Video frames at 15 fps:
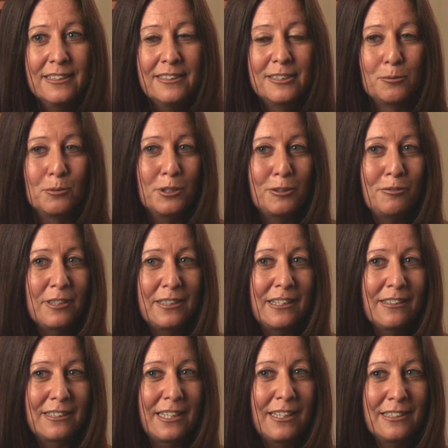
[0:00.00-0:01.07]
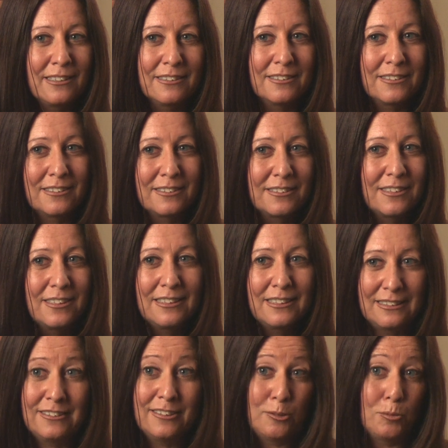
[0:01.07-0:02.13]
to really find out again, is
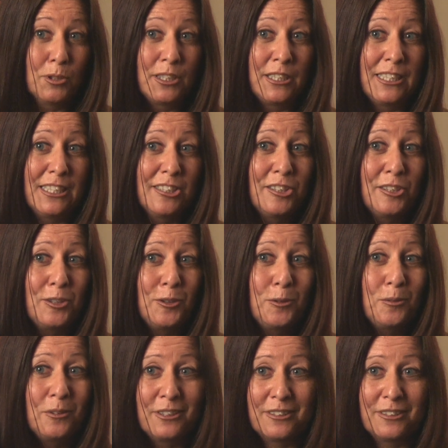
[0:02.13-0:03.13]
this really an issue?